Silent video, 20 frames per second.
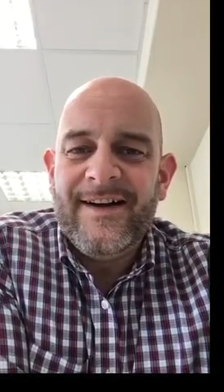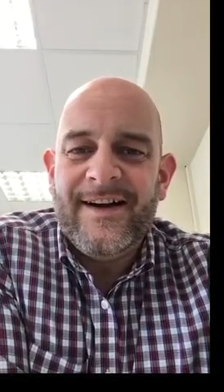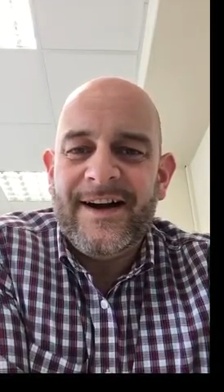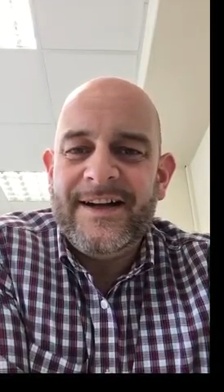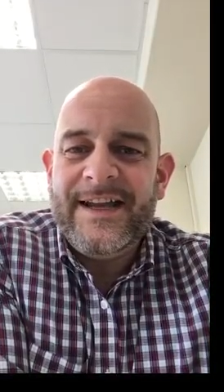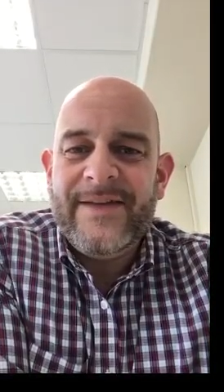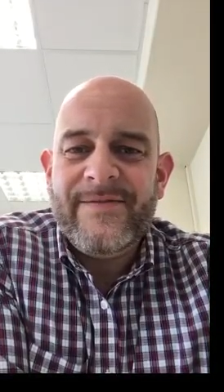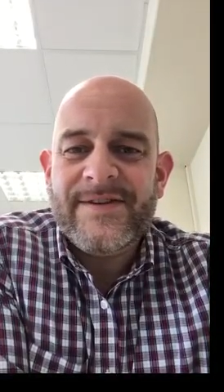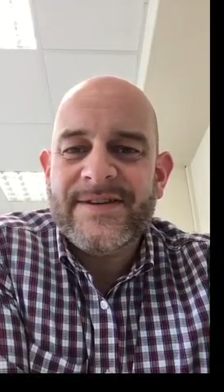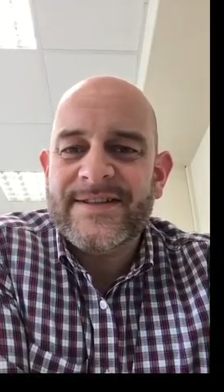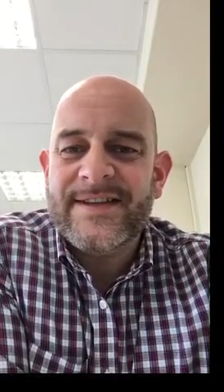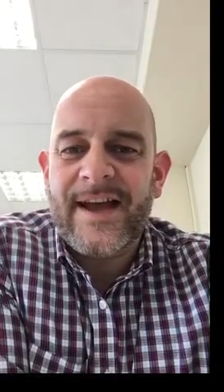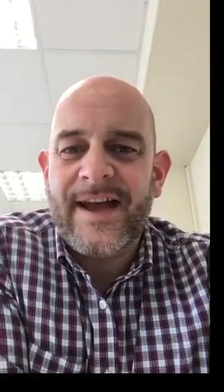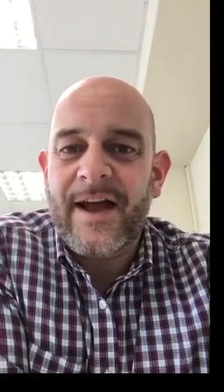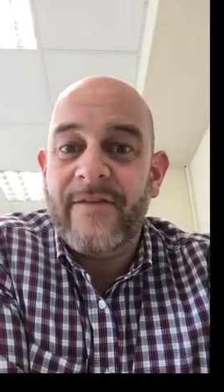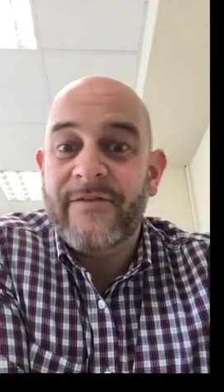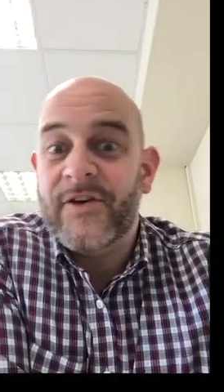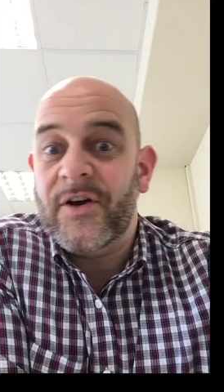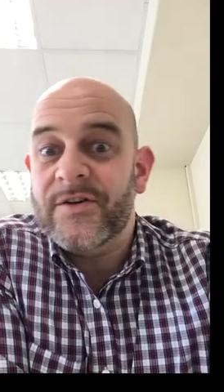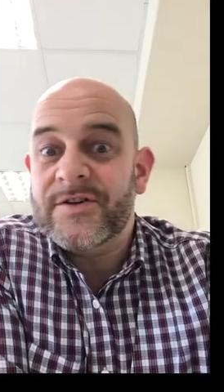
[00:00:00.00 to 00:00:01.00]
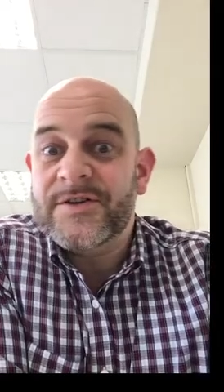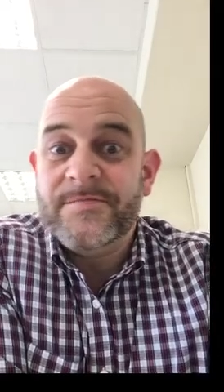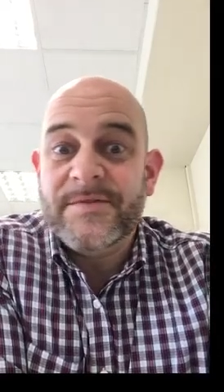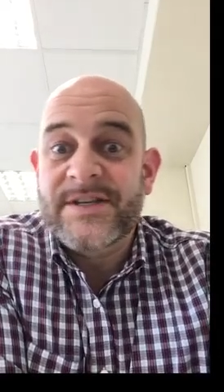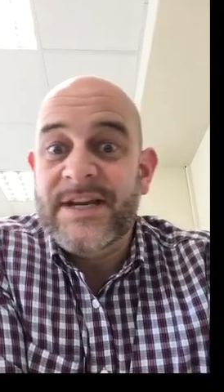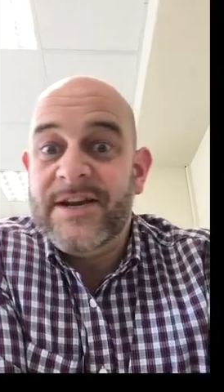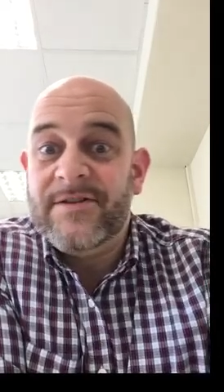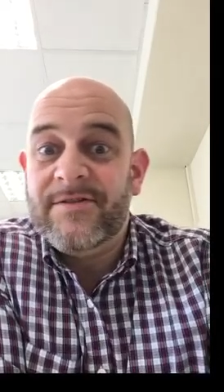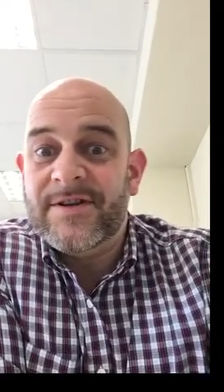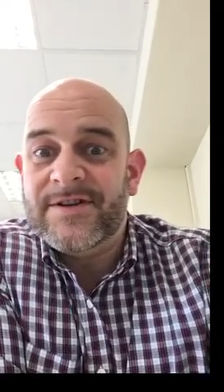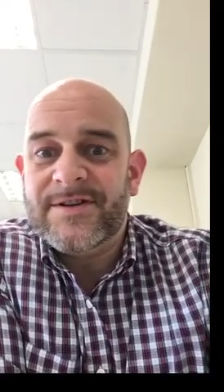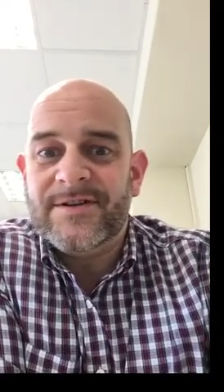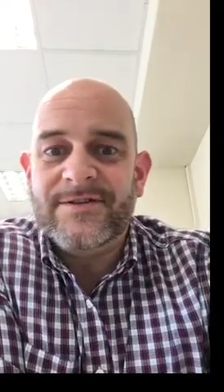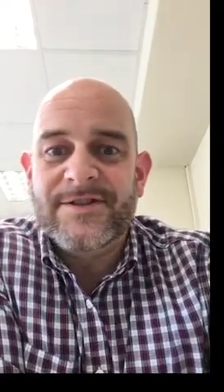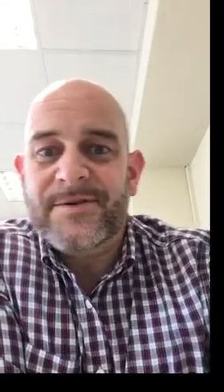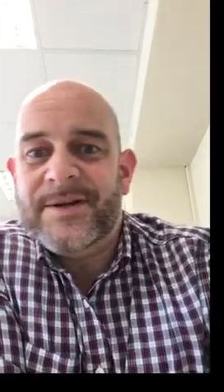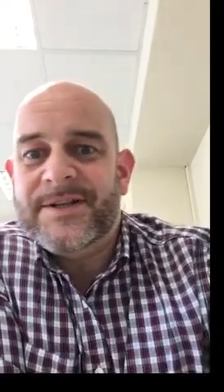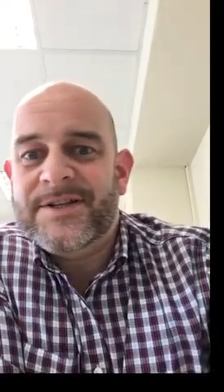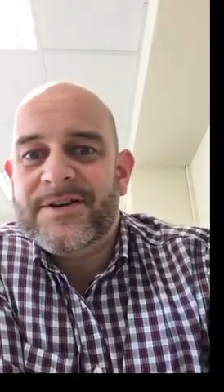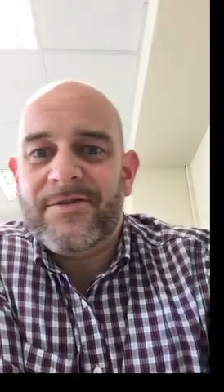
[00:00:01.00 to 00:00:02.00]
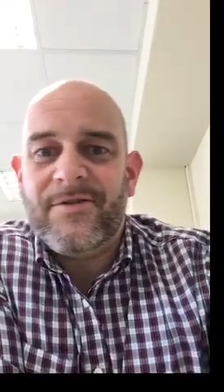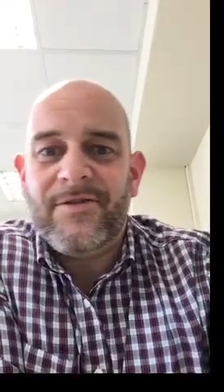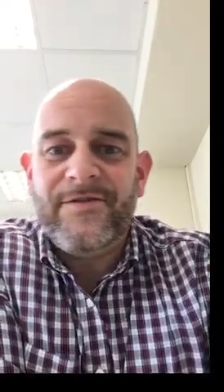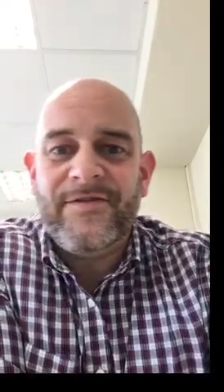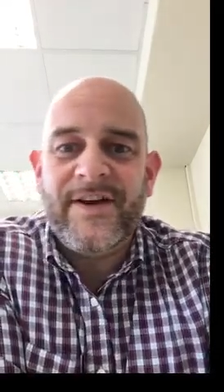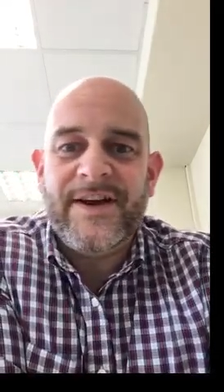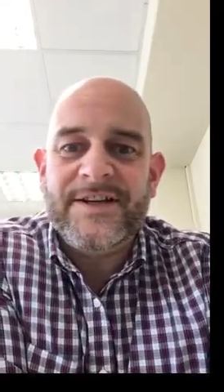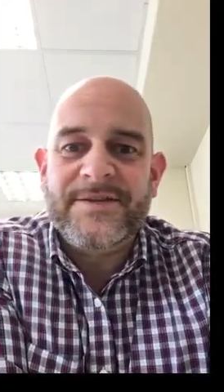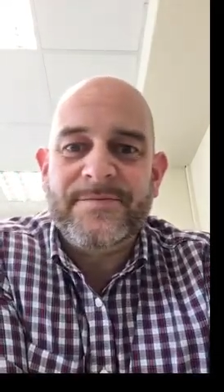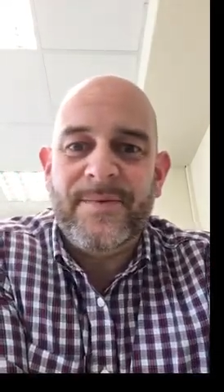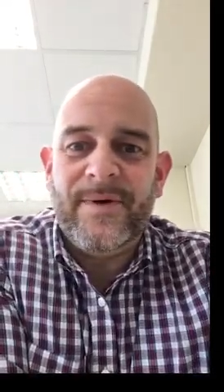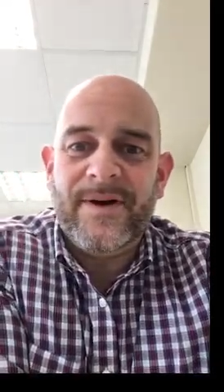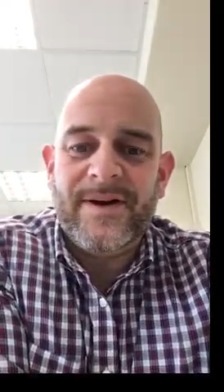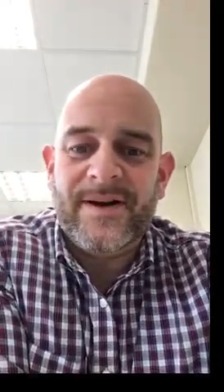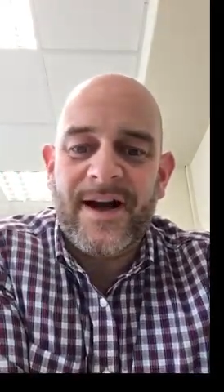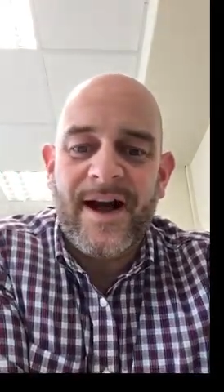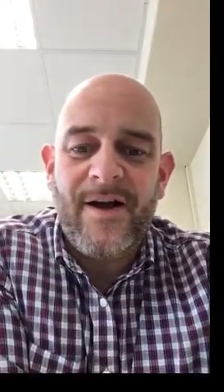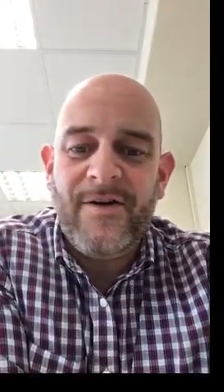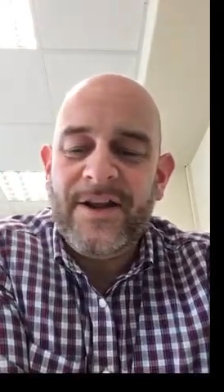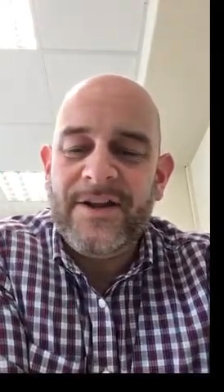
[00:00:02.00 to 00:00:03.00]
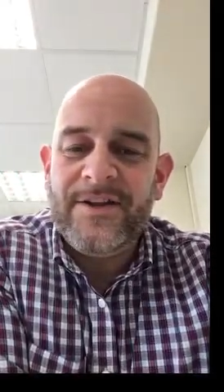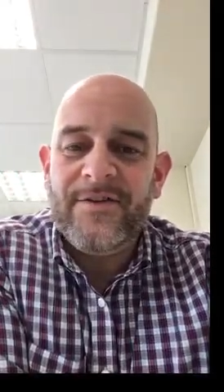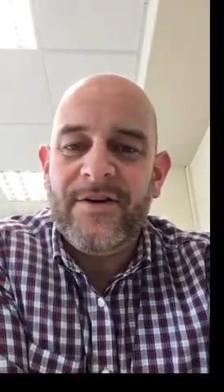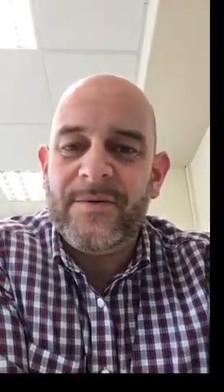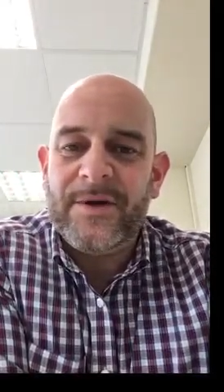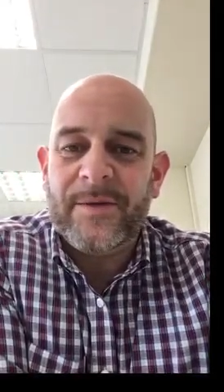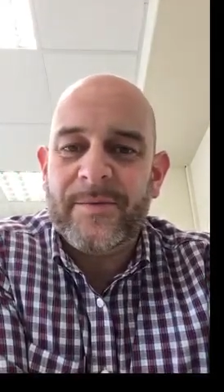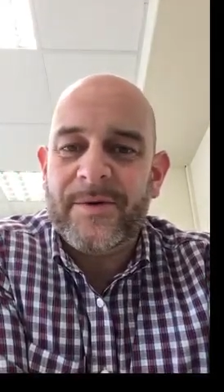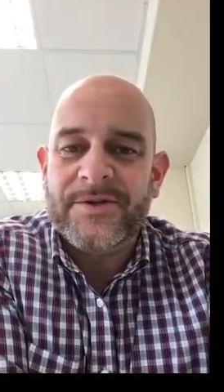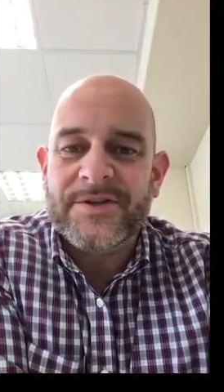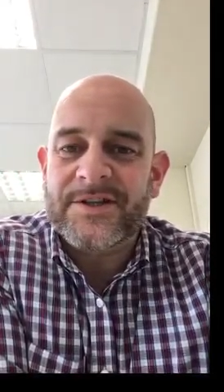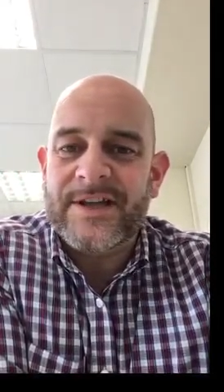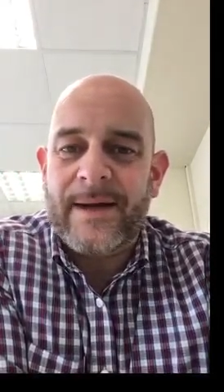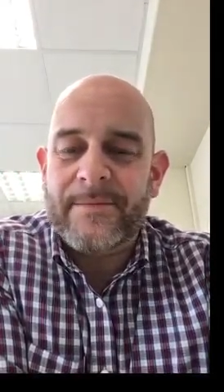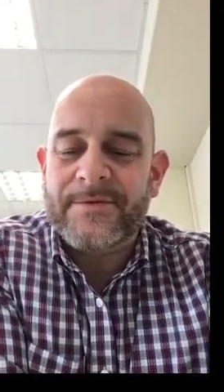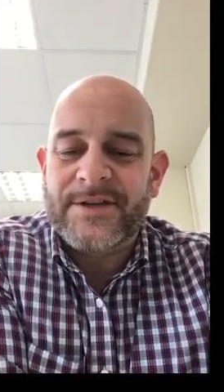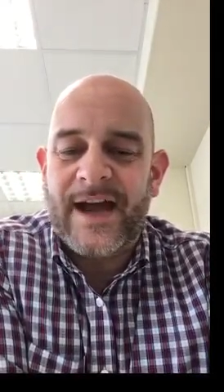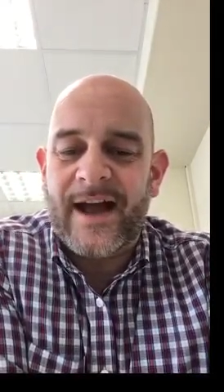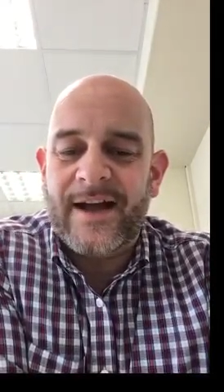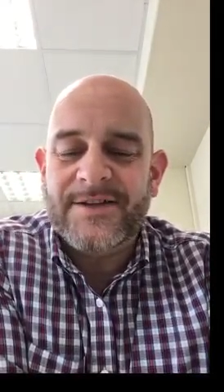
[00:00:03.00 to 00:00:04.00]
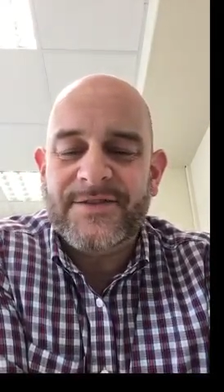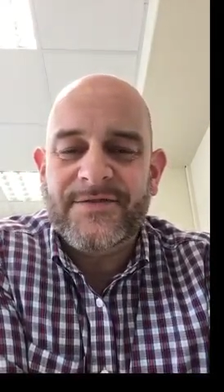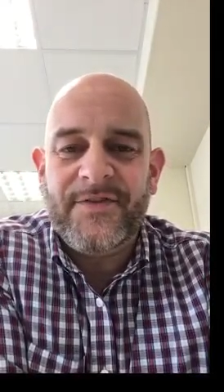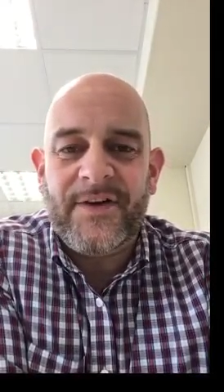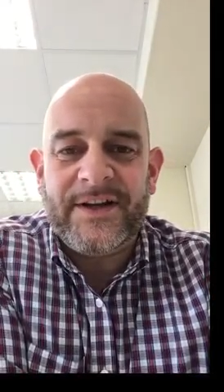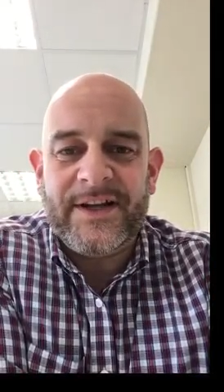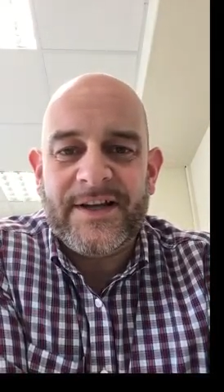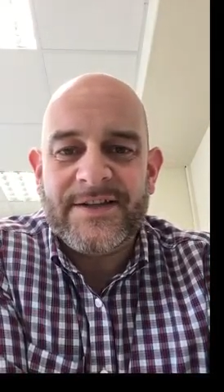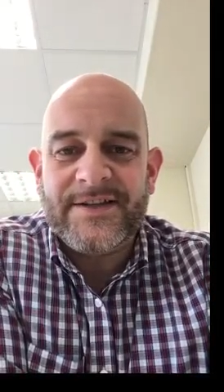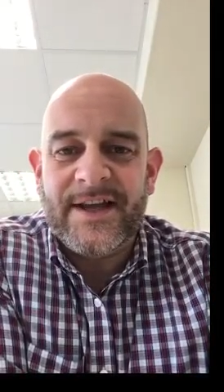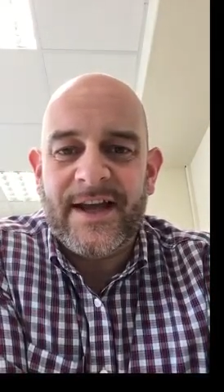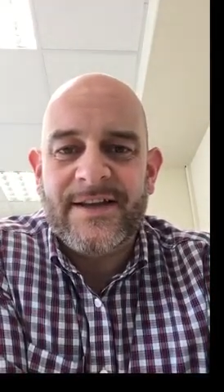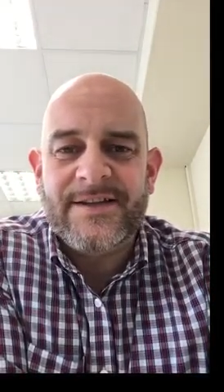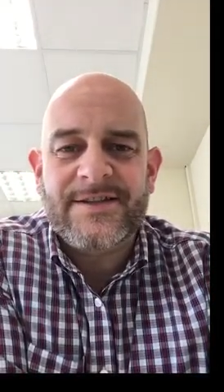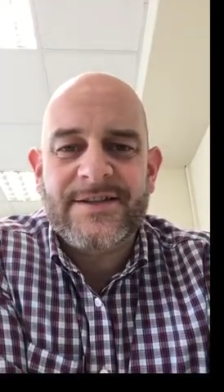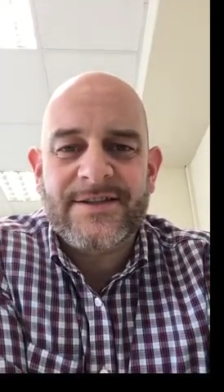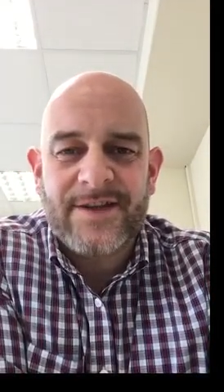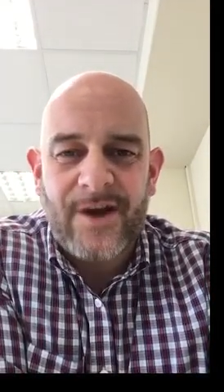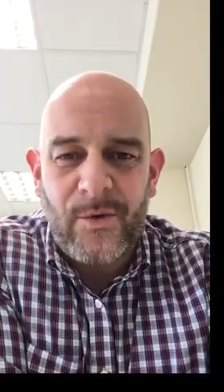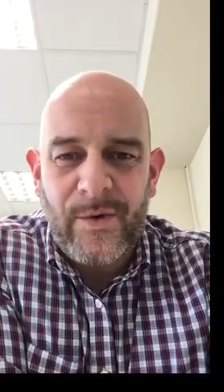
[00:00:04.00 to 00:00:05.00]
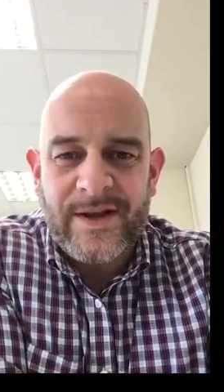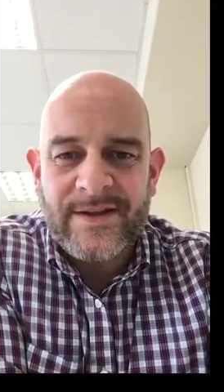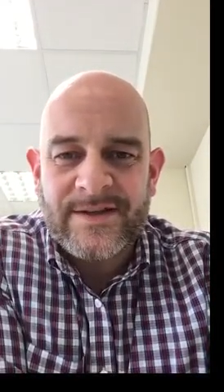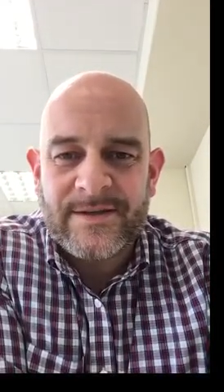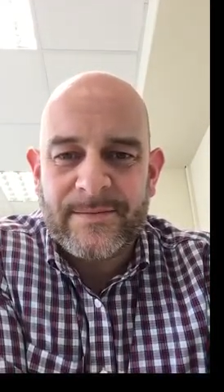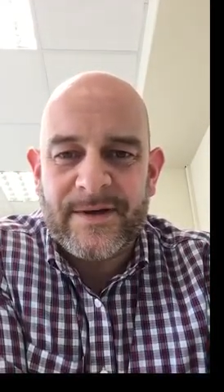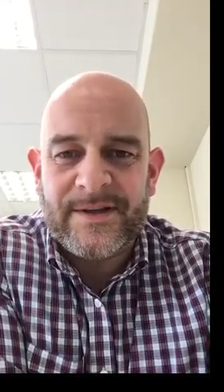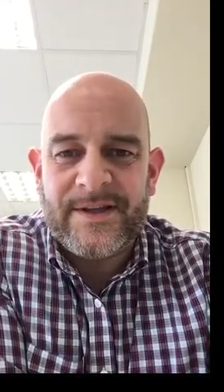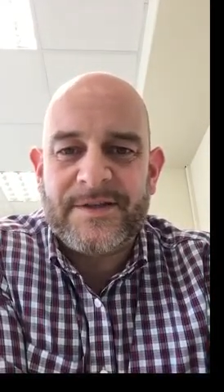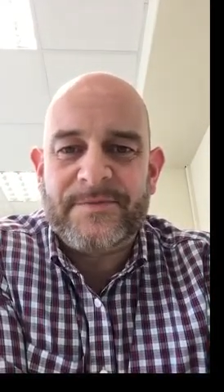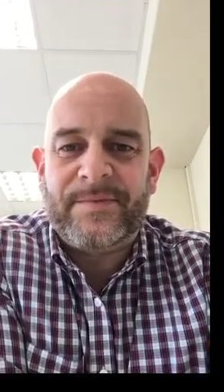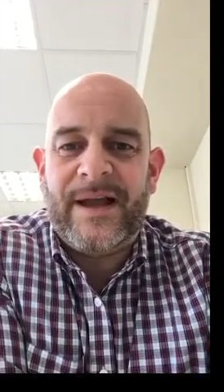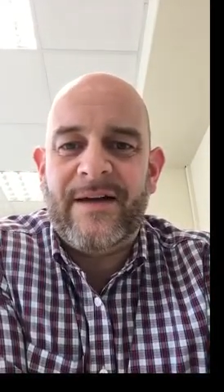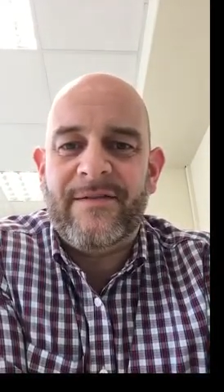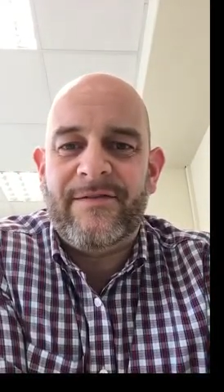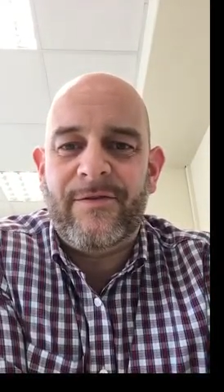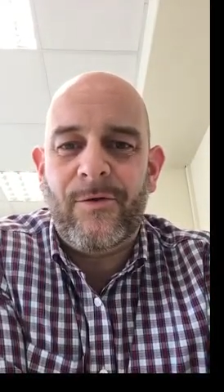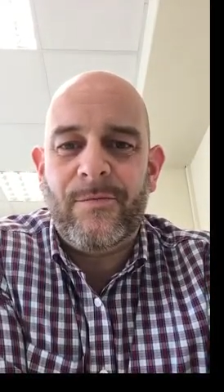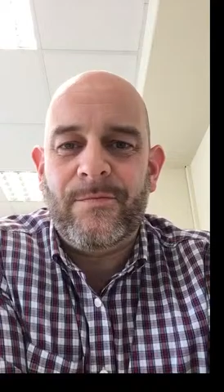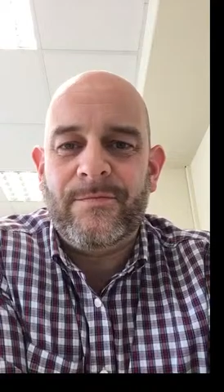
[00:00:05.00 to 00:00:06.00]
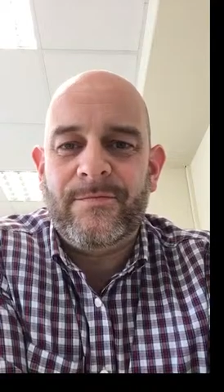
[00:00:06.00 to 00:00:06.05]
I never say I've got some secrets on Twitter or Facebook. I only do it when I'm on Snapchat. It's funny, isn't it? It's so intimate, this platform.